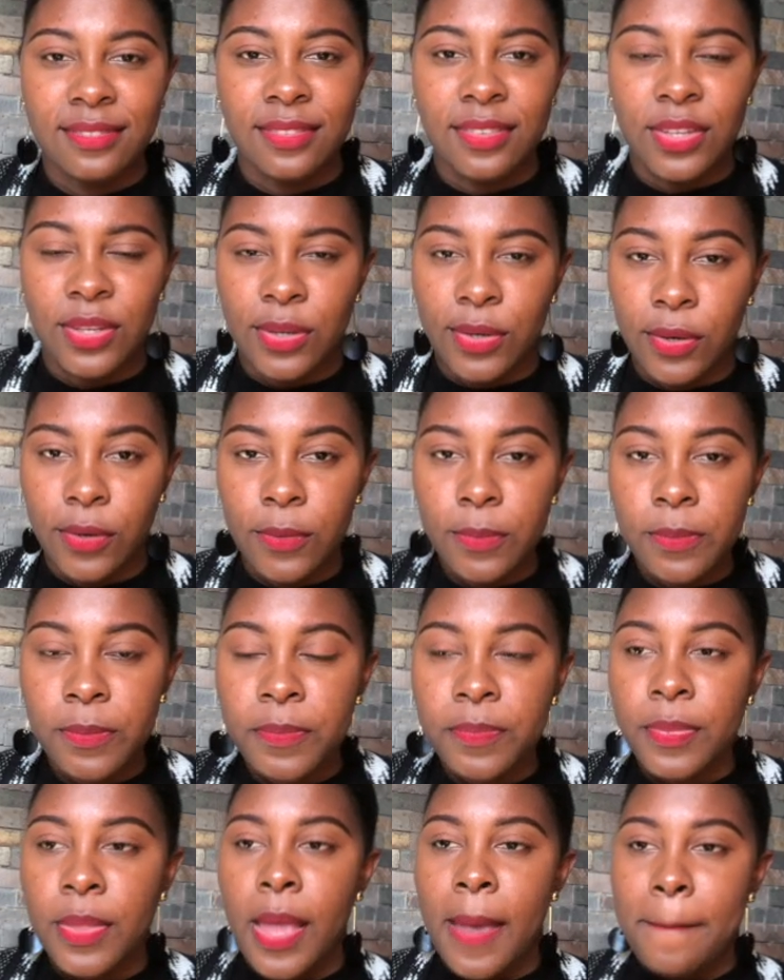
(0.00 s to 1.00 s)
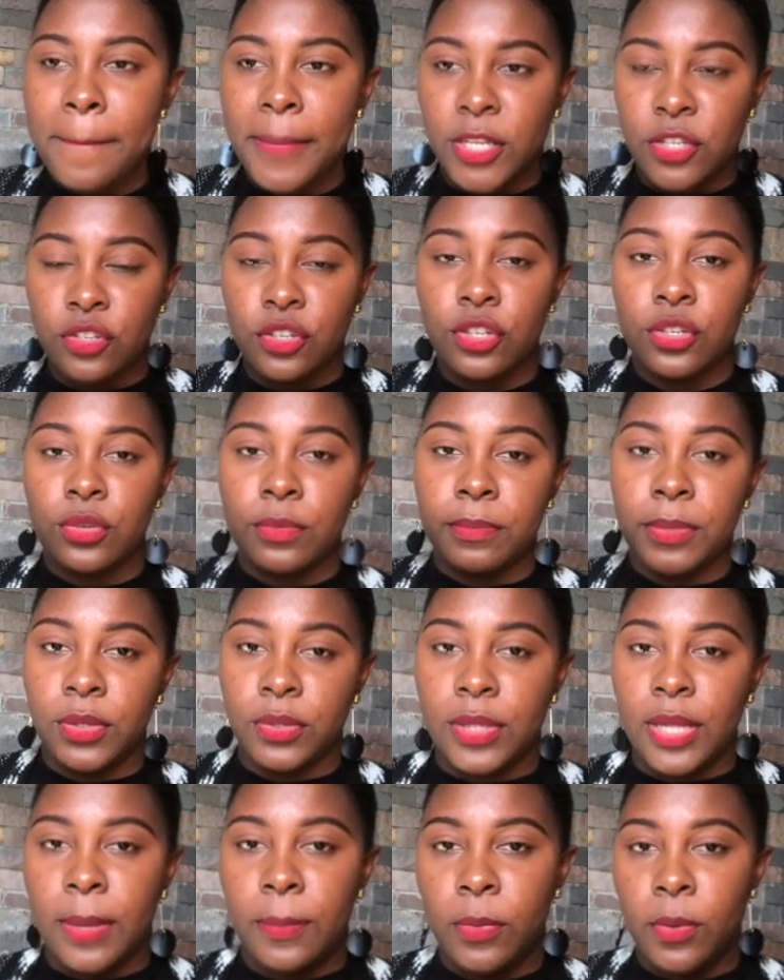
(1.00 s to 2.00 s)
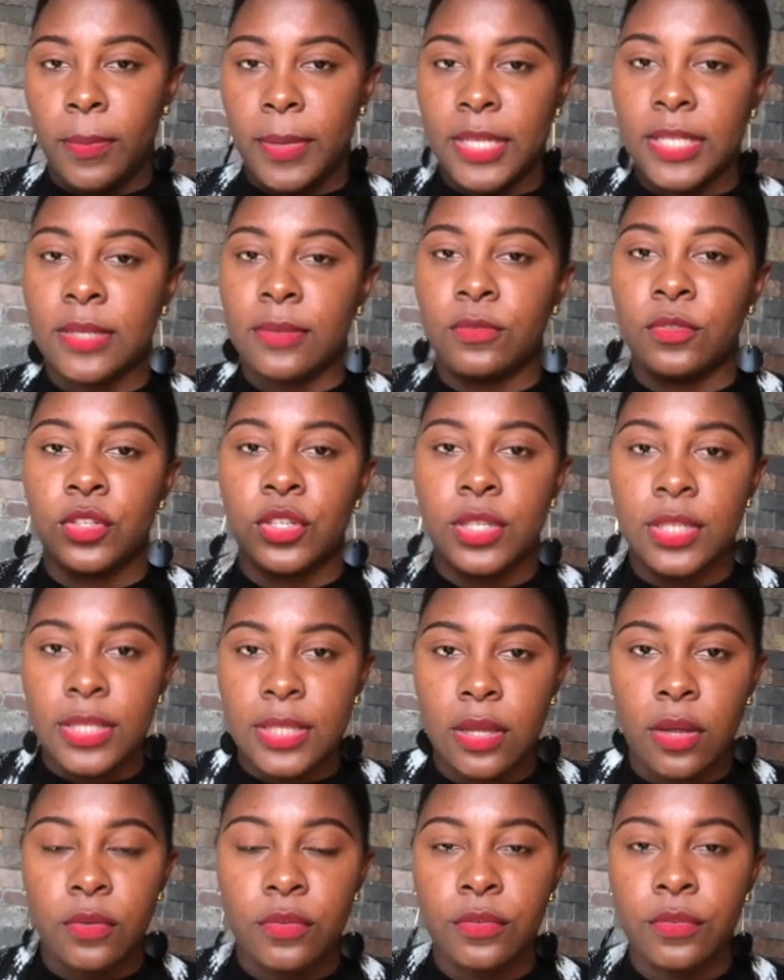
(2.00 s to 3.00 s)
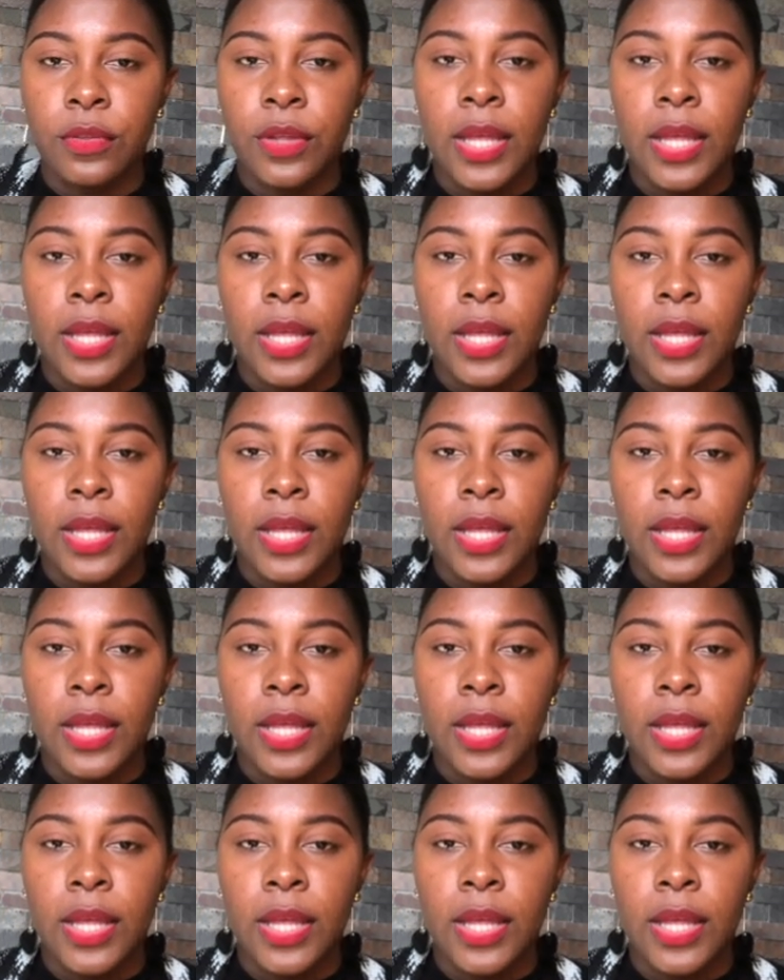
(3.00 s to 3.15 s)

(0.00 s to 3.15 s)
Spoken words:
You know? But you need to build that momentum for yourself.